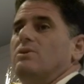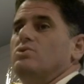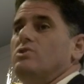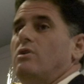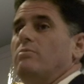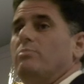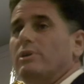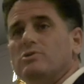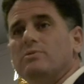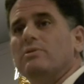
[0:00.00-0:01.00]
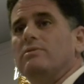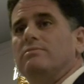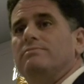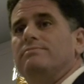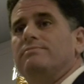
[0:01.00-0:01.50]
You saw it in Pittsburgh,
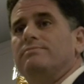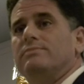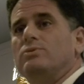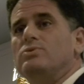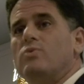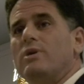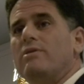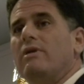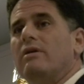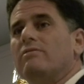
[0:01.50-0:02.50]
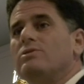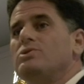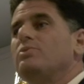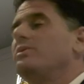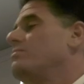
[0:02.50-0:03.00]
whose one year
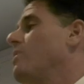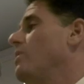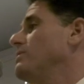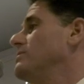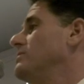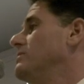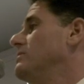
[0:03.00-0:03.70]
anniversary we marked